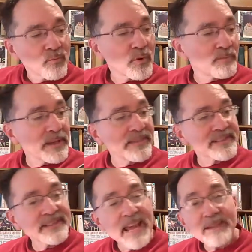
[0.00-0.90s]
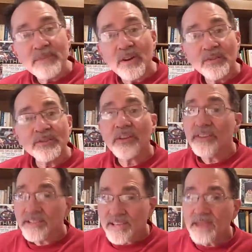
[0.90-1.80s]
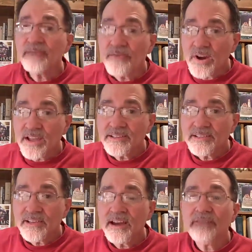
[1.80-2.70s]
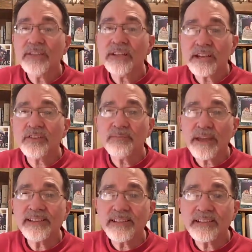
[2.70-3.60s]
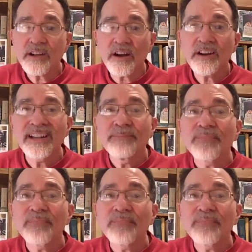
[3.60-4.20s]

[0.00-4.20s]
will be the same notes on the same frets of the electric bass guitar.